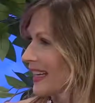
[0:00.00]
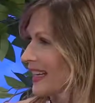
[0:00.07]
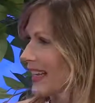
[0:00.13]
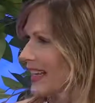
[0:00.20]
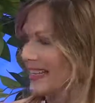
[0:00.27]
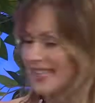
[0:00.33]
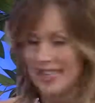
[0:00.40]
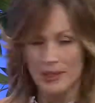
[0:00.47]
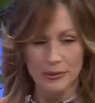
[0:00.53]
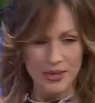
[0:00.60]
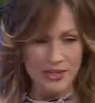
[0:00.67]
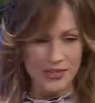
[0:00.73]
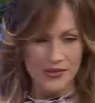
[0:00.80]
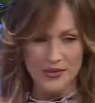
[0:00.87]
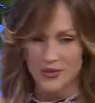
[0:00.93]
And he
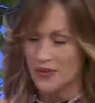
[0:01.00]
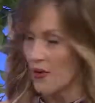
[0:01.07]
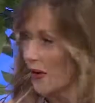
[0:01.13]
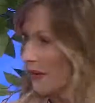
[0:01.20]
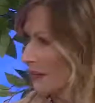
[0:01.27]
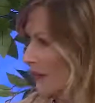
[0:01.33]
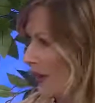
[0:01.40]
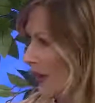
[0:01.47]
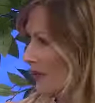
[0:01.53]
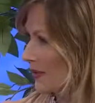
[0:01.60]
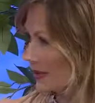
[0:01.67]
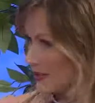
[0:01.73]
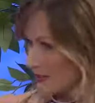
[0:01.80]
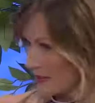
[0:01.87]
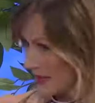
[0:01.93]
reaches his arm
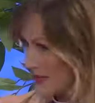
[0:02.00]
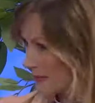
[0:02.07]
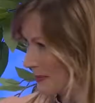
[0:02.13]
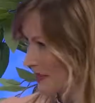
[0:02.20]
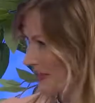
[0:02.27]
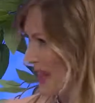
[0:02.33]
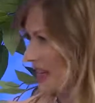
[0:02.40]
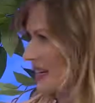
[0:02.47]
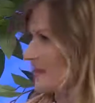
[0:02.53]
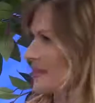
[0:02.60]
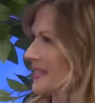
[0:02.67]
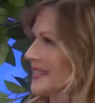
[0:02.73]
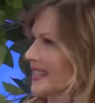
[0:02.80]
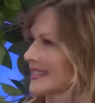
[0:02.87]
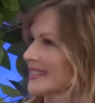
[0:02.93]
around a space beside him
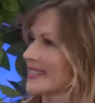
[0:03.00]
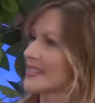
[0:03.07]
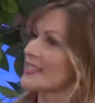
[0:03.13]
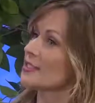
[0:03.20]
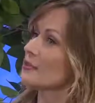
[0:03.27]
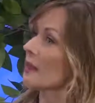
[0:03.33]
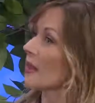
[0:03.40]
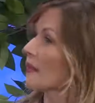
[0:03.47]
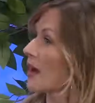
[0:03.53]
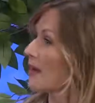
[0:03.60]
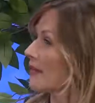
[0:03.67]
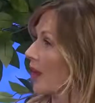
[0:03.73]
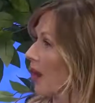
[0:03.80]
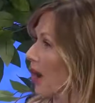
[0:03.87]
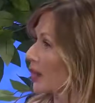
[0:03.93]
and says, "This is my
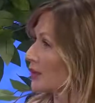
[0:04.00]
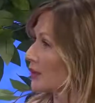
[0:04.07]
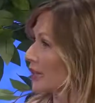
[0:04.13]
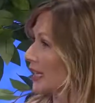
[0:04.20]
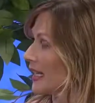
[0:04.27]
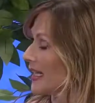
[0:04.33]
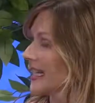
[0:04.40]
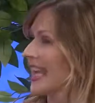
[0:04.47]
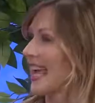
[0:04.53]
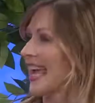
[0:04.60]
wife, Audrey."